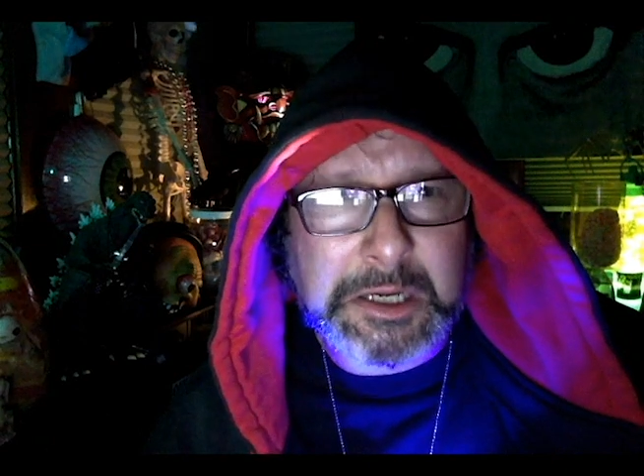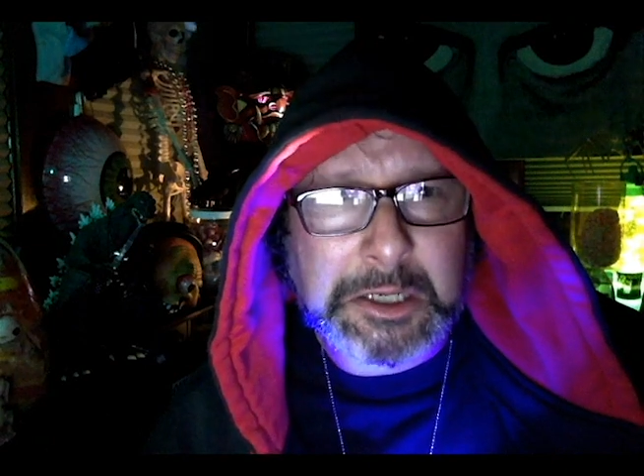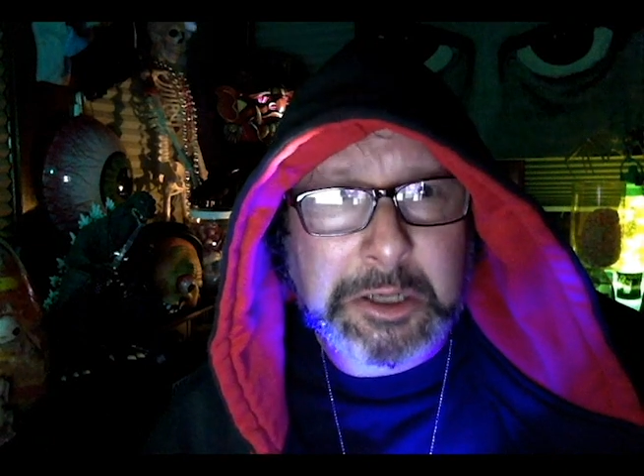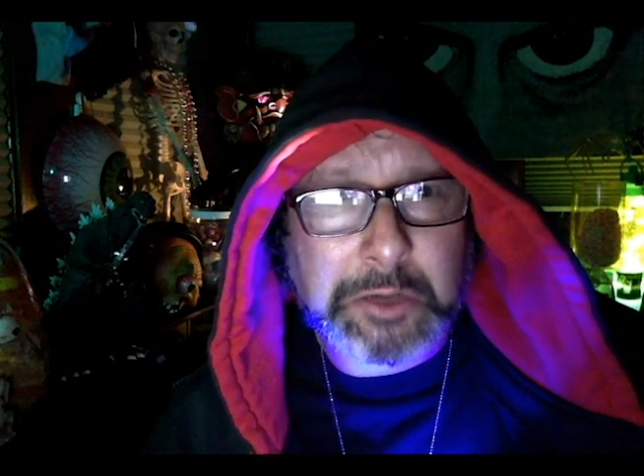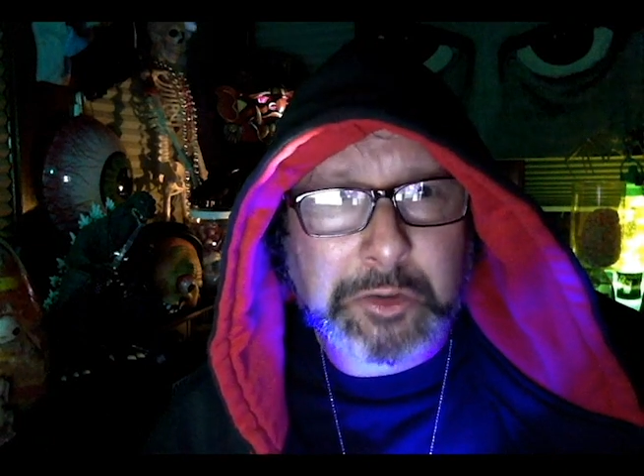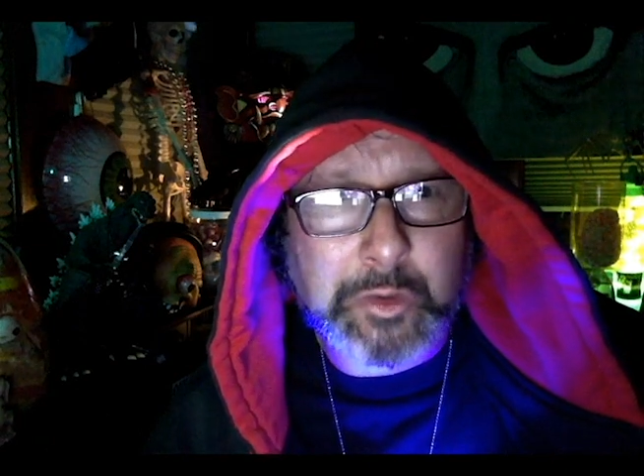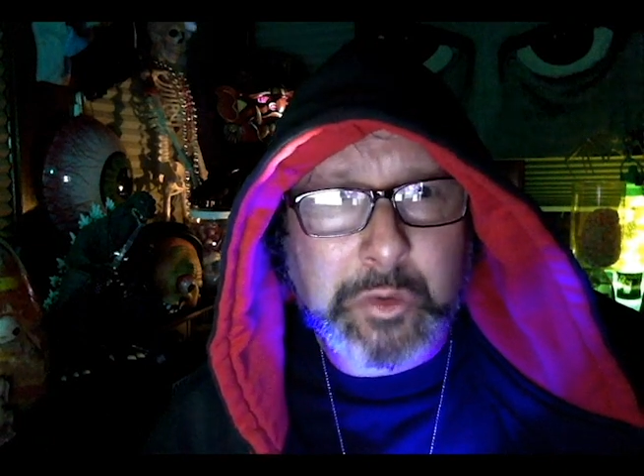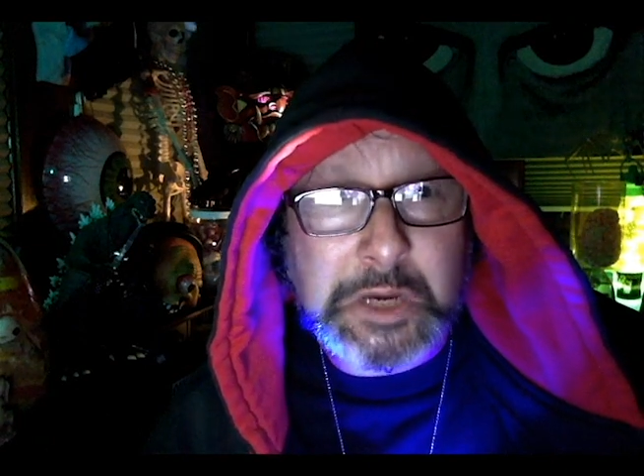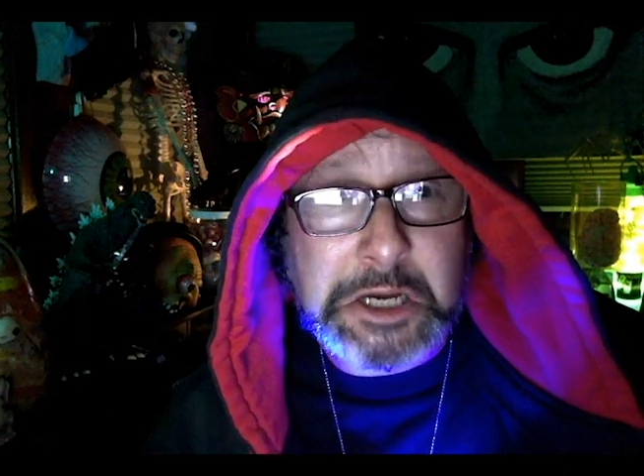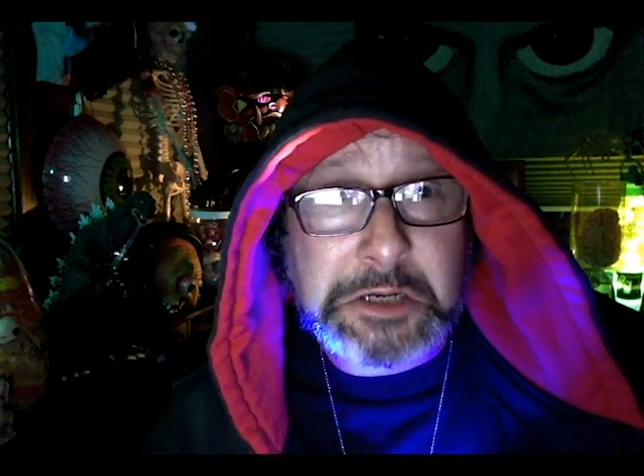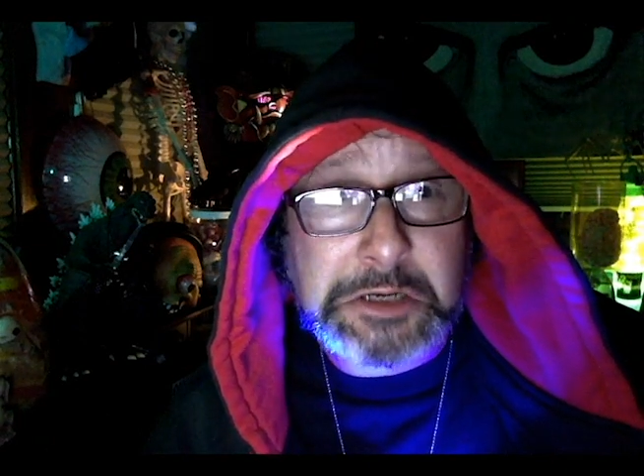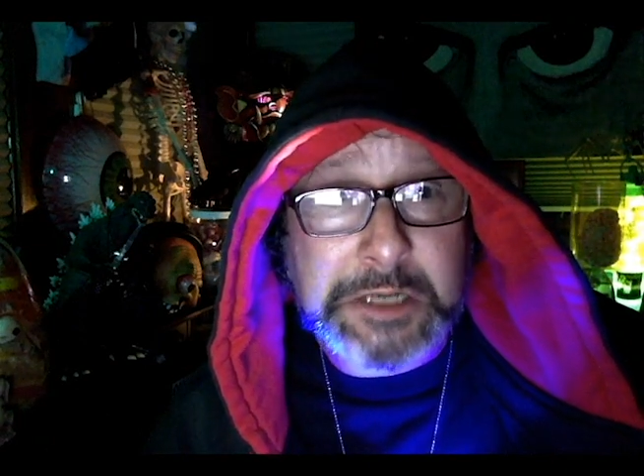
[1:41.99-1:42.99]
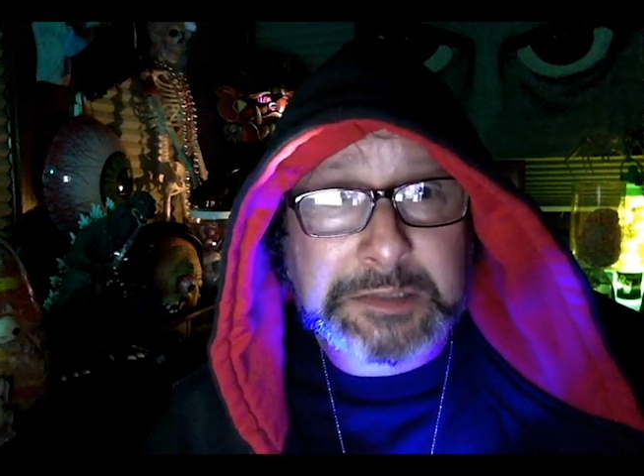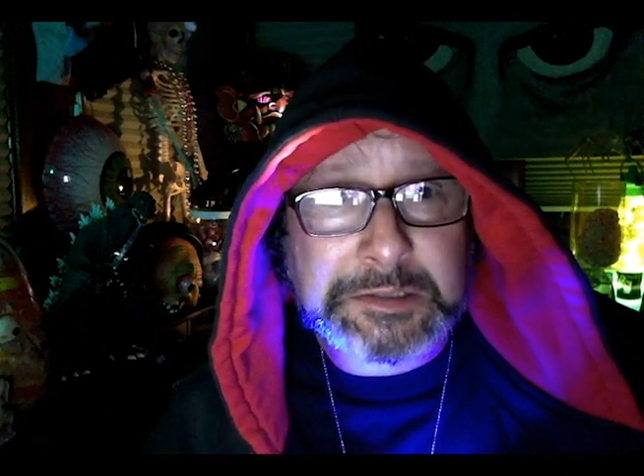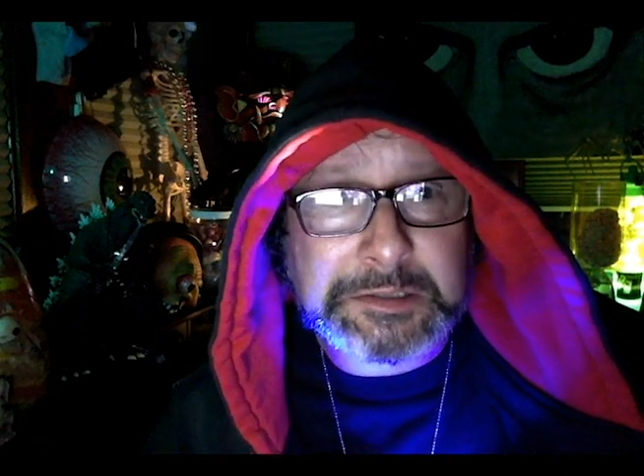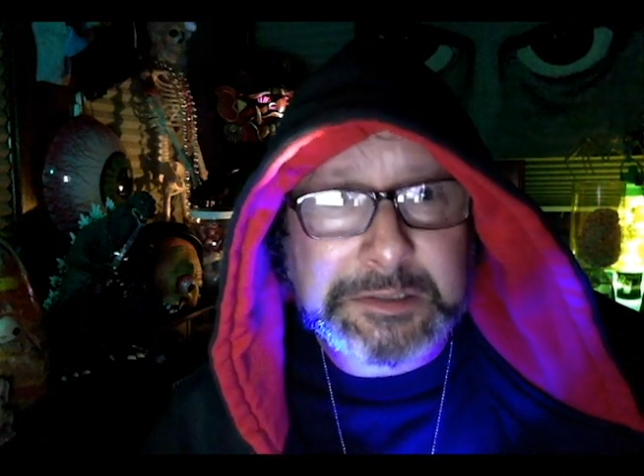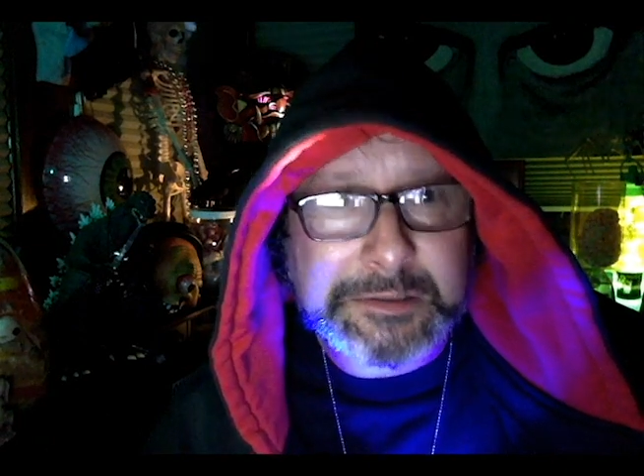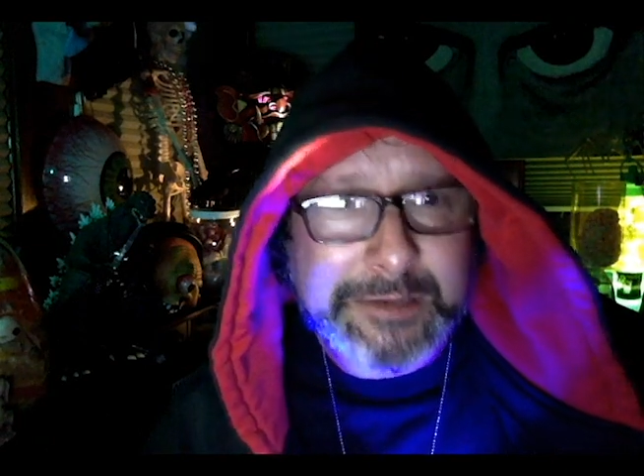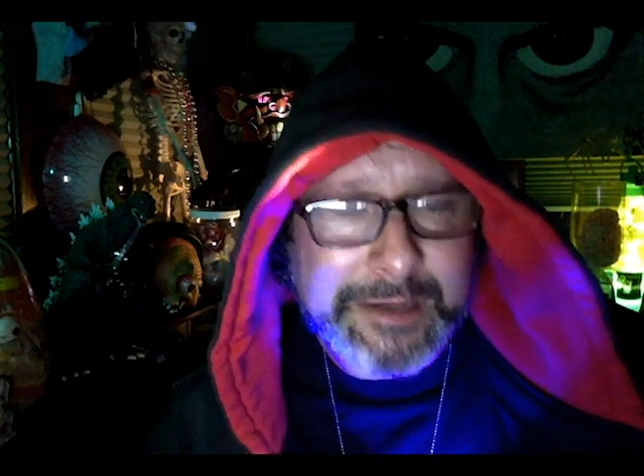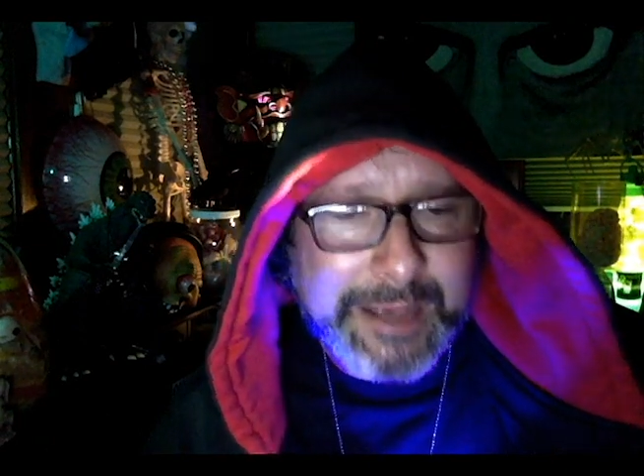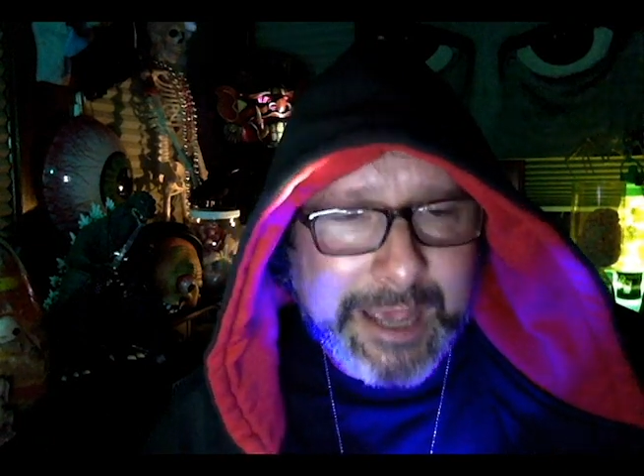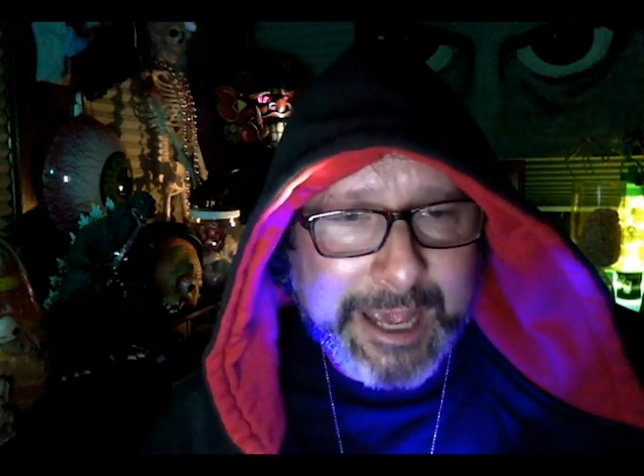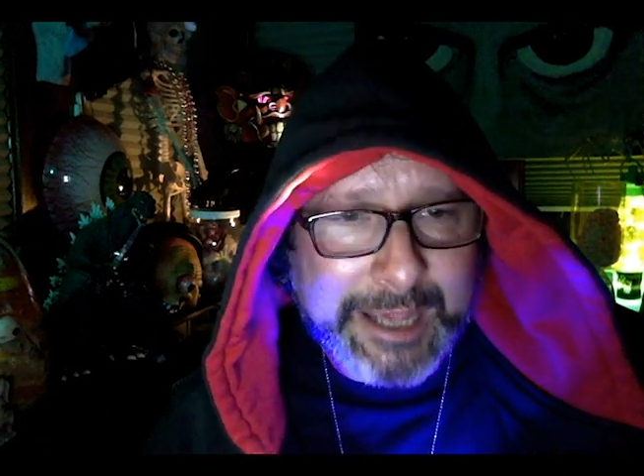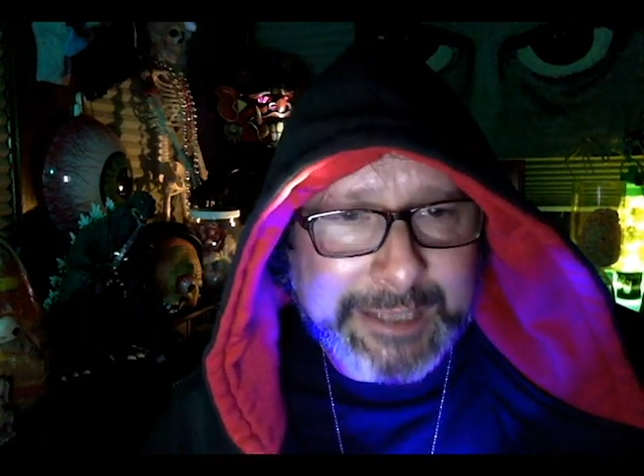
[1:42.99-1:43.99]
and other weirdness,
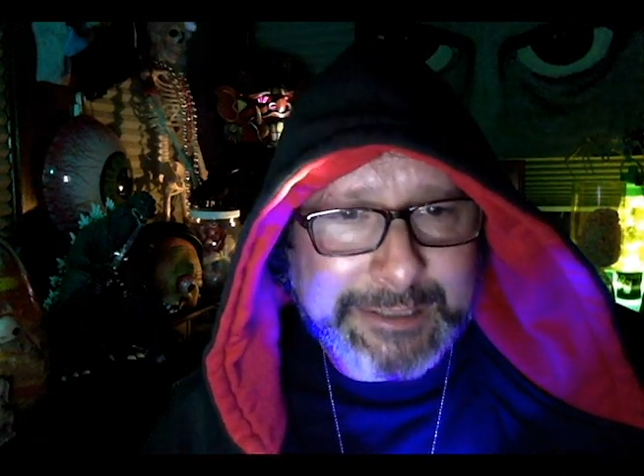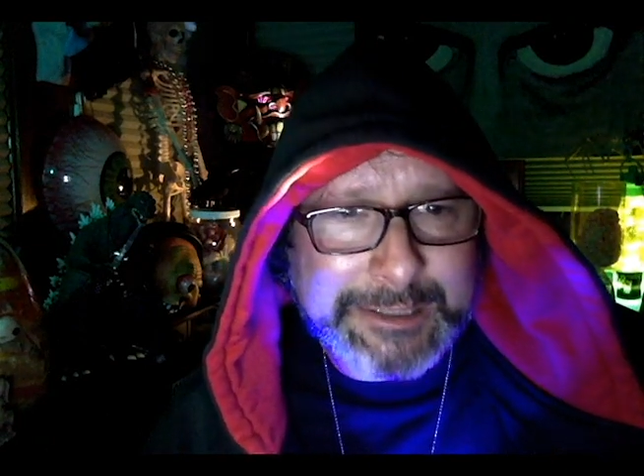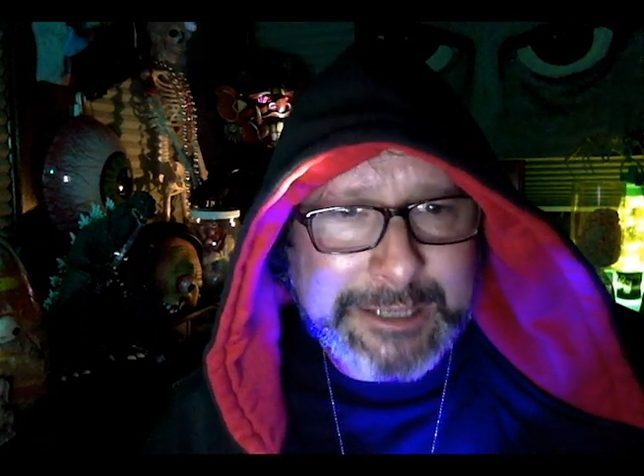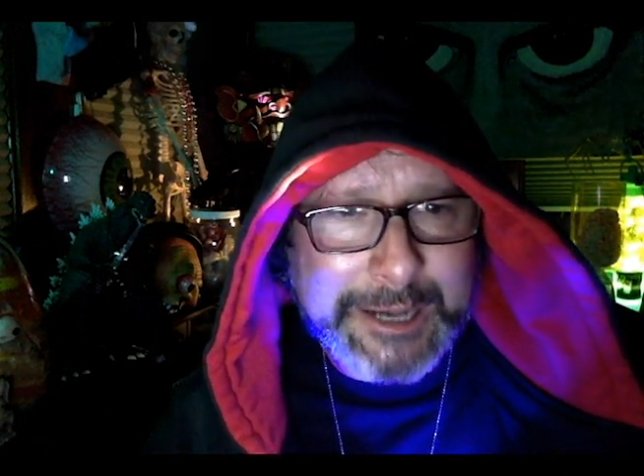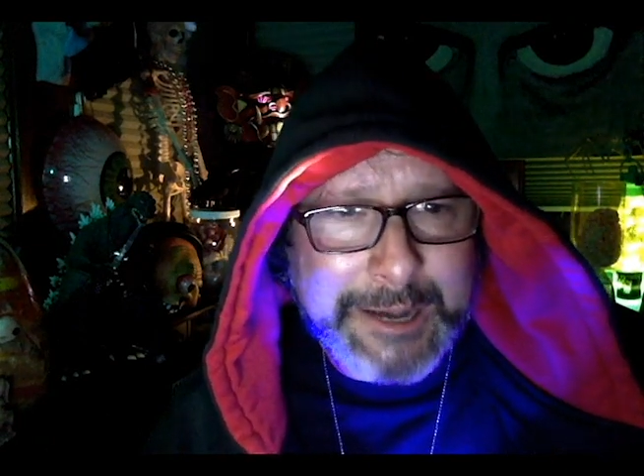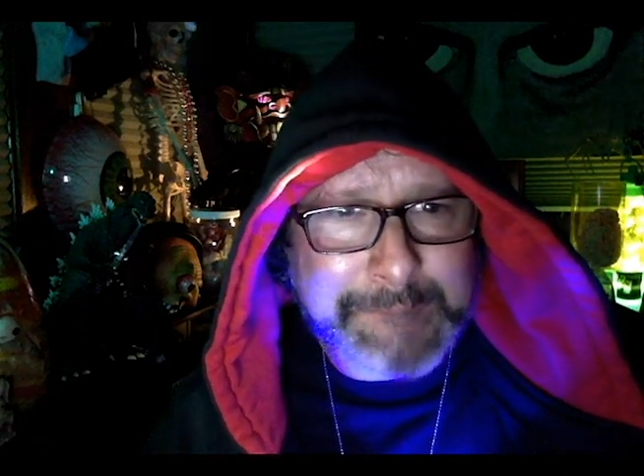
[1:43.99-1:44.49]
and